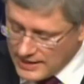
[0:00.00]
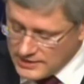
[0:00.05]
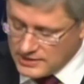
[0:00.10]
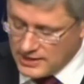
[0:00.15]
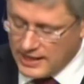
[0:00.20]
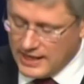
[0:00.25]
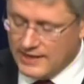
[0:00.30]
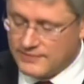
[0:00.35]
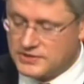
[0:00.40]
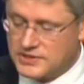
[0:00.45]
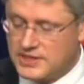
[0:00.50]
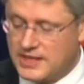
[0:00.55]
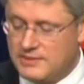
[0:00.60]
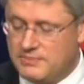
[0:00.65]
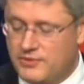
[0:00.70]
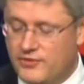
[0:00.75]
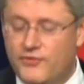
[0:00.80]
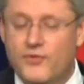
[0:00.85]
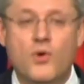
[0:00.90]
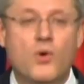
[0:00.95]
As I have
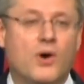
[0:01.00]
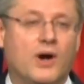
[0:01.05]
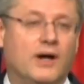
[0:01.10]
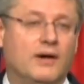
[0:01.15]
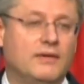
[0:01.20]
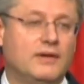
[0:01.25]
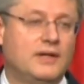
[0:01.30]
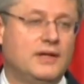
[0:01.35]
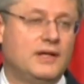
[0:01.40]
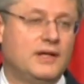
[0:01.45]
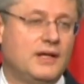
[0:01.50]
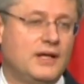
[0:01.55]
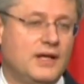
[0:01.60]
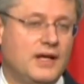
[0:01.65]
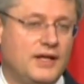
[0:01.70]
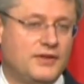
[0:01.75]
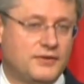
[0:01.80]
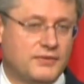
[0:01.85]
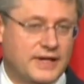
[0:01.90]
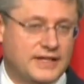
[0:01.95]
said before,
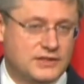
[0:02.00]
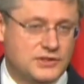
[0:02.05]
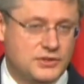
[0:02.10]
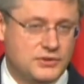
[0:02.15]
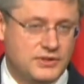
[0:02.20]
a threat